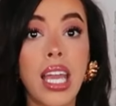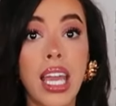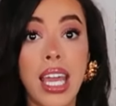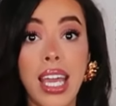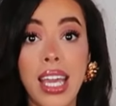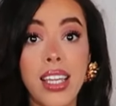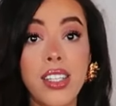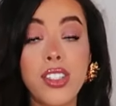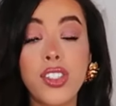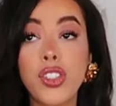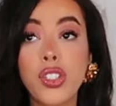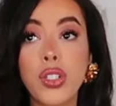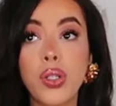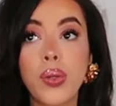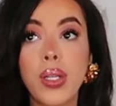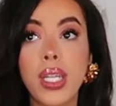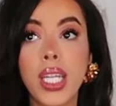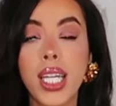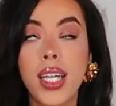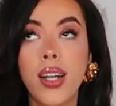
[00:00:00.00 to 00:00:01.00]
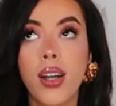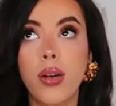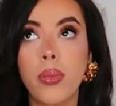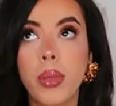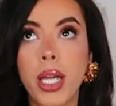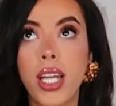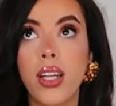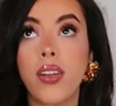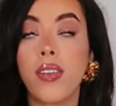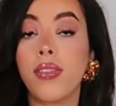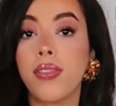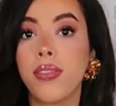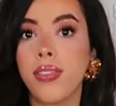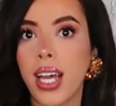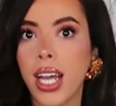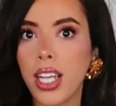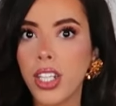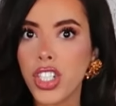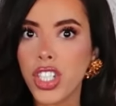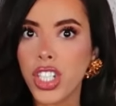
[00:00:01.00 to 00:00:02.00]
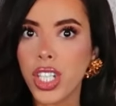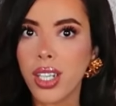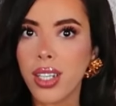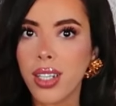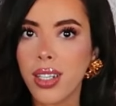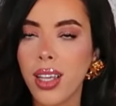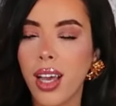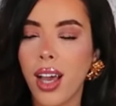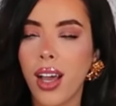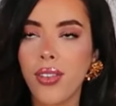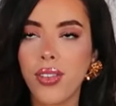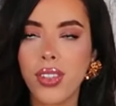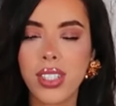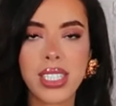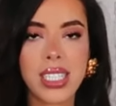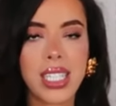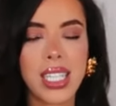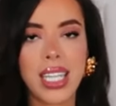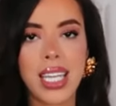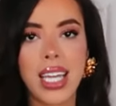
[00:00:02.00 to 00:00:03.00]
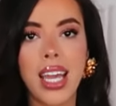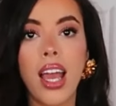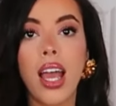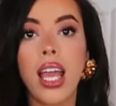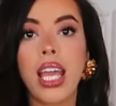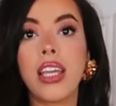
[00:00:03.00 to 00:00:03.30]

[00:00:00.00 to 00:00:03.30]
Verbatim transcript: history, oh my god, fashion, obviously,